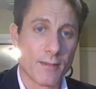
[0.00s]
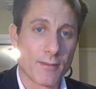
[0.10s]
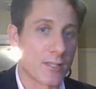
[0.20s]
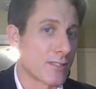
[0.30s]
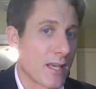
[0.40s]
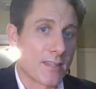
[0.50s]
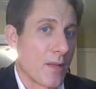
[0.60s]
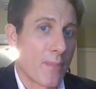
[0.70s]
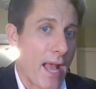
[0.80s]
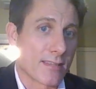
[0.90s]
There's nothing
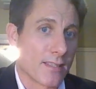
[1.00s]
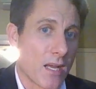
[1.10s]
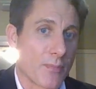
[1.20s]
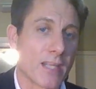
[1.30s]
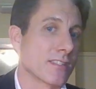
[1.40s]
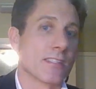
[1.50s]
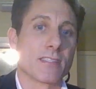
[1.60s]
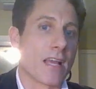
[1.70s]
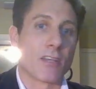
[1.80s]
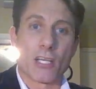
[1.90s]
that backs it up. They just
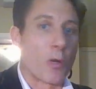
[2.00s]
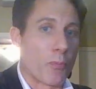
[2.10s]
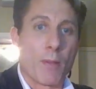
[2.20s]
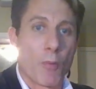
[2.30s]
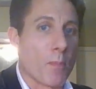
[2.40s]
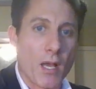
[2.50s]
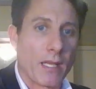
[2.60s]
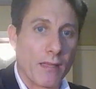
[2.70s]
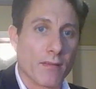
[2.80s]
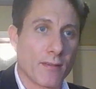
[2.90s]
decide they're going to go print more
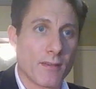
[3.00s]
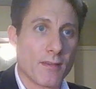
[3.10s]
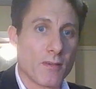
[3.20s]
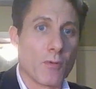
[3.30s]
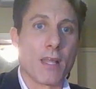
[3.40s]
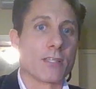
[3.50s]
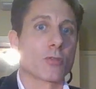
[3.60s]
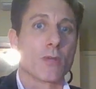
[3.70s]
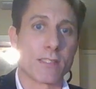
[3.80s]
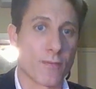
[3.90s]
money. Well, that just
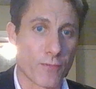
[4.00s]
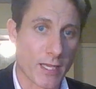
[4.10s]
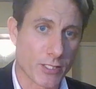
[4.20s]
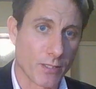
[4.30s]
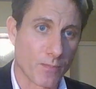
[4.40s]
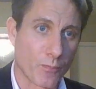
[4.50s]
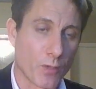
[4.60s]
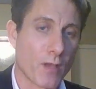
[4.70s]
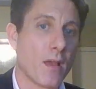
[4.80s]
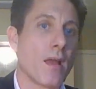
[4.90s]
creates inflation.
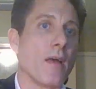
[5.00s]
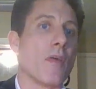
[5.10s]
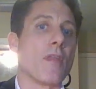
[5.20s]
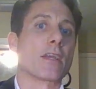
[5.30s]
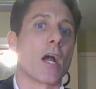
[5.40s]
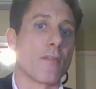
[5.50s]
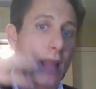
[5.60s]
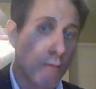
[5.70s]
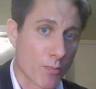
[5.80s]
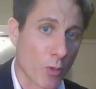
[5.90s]
And then they cover
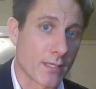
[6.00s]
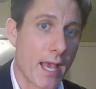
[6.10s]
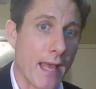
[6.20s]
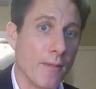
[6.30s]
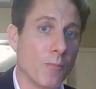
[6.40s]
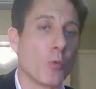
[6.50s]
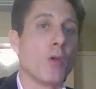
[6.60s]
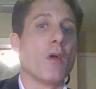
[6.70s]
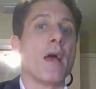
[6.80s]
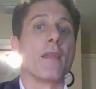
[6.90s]
that with more debt.
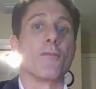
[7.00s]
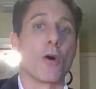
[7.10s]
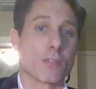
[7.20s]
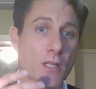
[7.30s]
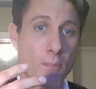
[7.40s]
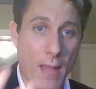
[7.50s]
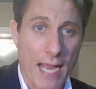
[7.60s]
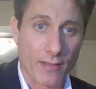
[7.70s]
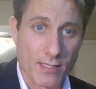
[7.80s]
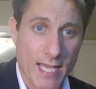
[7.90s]
And it falls in the
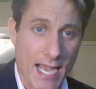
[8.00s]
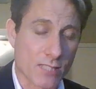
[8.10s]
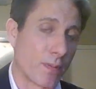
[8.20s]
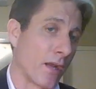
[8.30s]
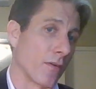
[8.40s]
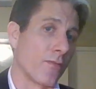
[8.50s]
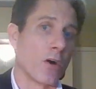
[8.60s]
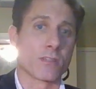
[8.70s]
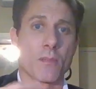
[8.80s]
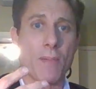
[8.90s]
back of the taxpayer. It
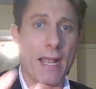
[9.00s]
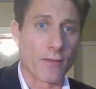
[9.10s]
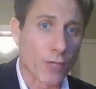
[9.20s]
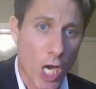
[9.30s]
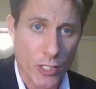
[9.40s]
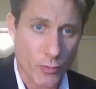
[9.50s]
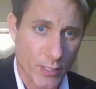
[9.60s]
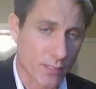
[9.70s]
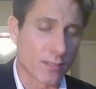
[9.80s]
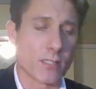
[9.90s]
falls in the back of
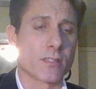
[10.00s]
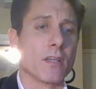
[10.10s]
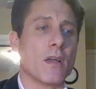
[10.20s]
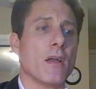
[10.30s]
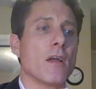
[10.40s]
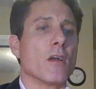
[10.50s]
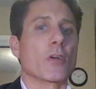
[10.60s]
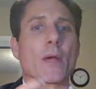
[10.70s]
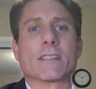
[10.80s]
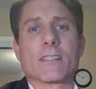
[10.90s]
countries. It just
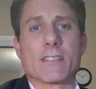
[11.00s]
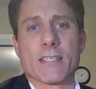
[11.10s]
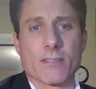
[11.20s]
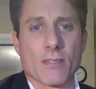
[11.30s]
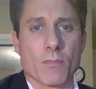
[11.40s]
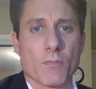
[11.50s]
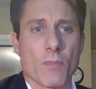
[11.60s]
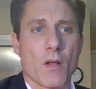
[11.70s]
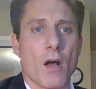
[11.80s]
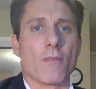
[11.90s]
creates a system
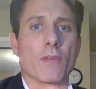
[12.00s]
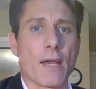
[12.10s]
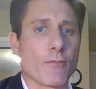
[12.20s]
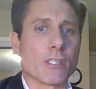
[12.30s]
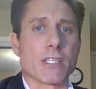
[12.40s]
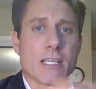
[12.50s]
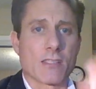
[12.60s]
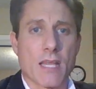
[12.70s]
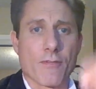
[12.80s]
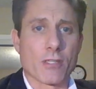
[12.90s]
of leverage against
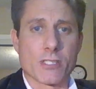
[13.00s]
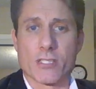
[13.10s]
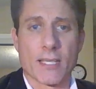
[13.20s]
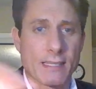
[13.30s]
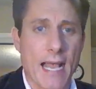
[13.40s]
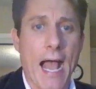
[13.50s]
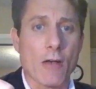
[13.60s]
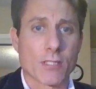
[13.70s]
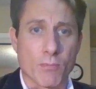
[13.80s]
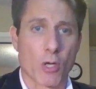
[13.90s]
leverage, just like the
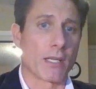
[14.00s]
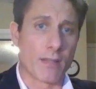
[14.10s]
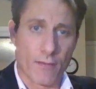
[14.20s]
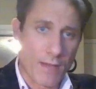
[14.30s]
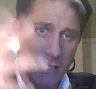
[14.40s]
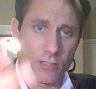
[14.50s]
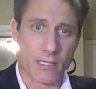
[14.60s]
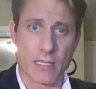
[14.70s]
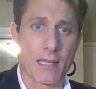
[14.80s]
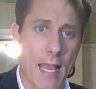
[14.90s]
housing market that eventually
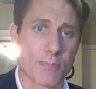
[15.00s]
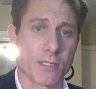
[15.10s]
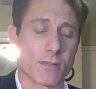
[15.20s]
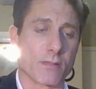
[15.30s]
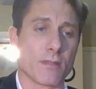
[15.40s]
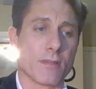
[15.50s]
collapses.